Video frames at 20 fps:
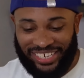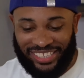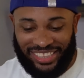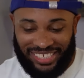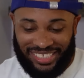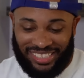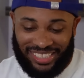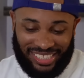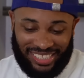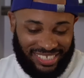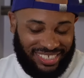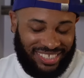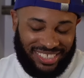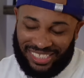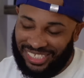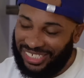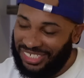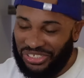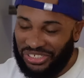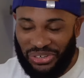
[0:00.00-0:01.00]
This this
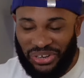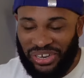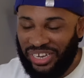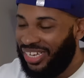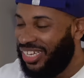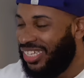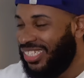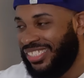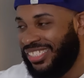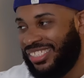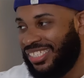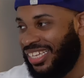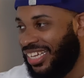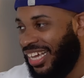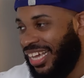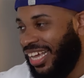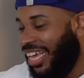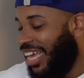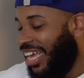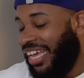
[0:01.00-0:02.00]
this story is,
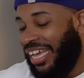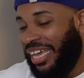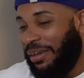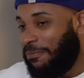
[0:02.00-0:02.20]
it